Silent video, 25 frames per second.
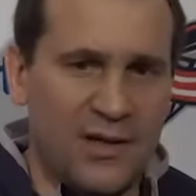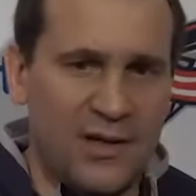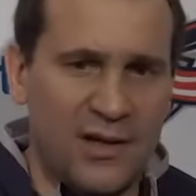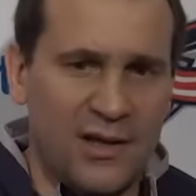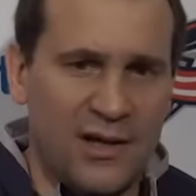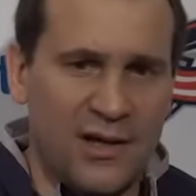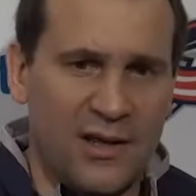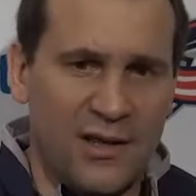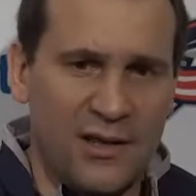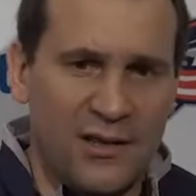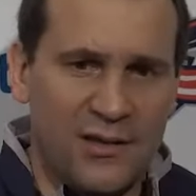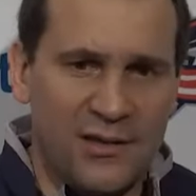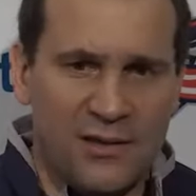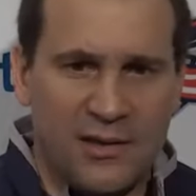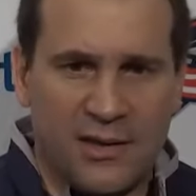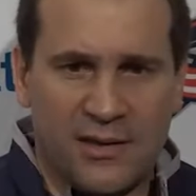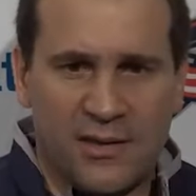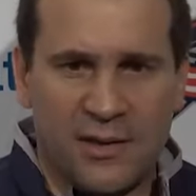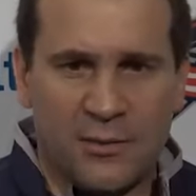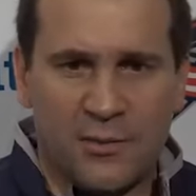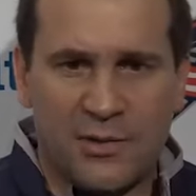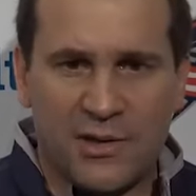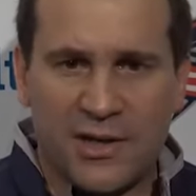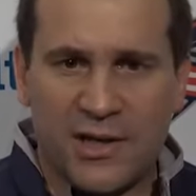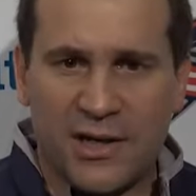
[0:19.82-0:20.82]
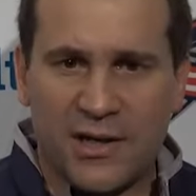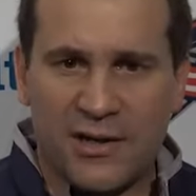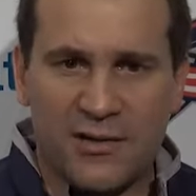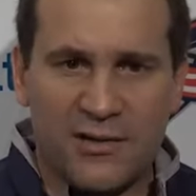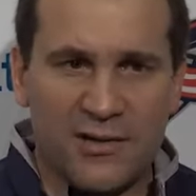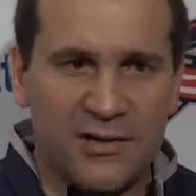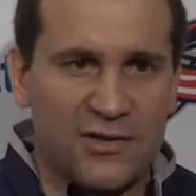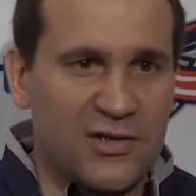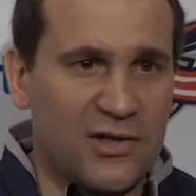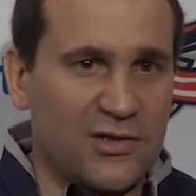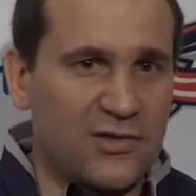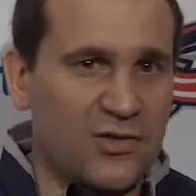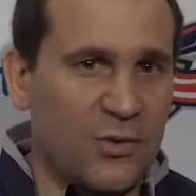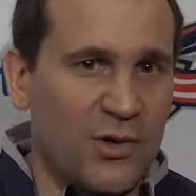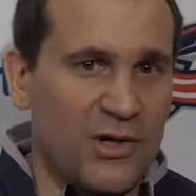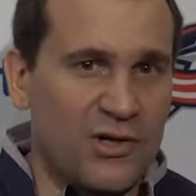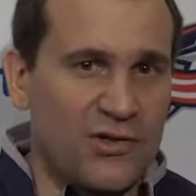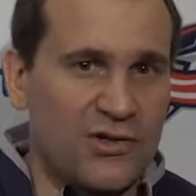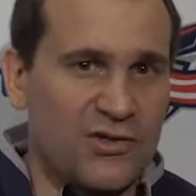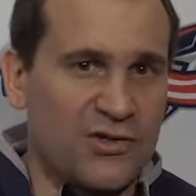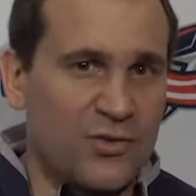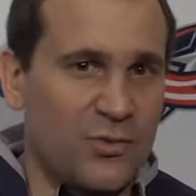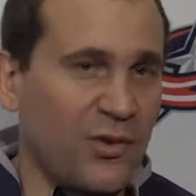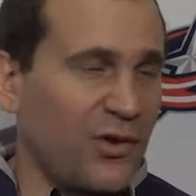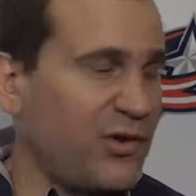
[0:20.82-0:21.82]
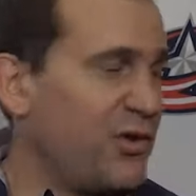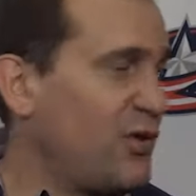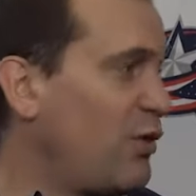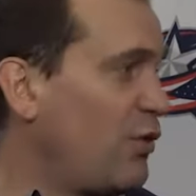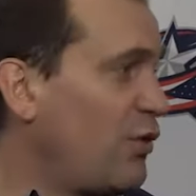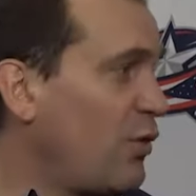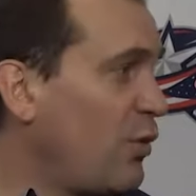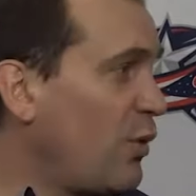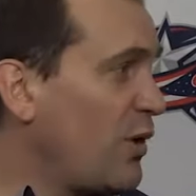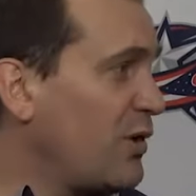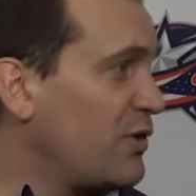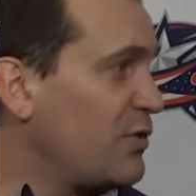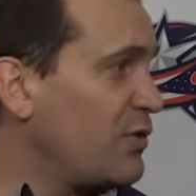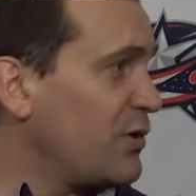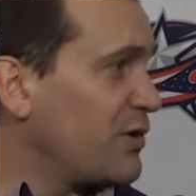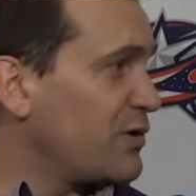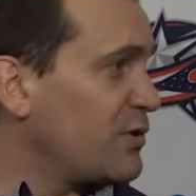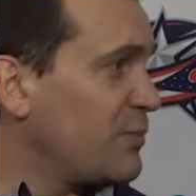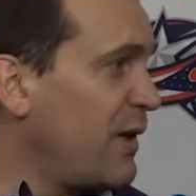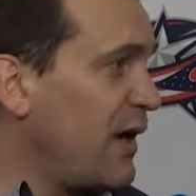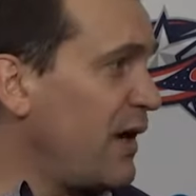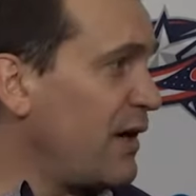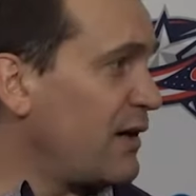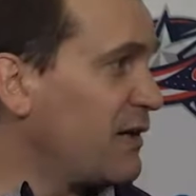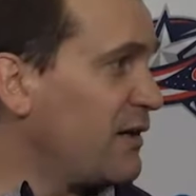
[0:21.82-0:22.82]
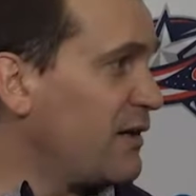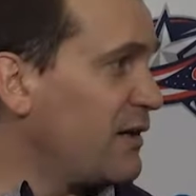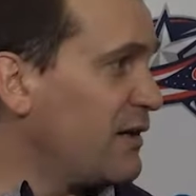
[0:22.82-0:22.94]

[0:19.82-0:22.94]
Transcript: And I think when you get in these situations, you really don't know what to expect.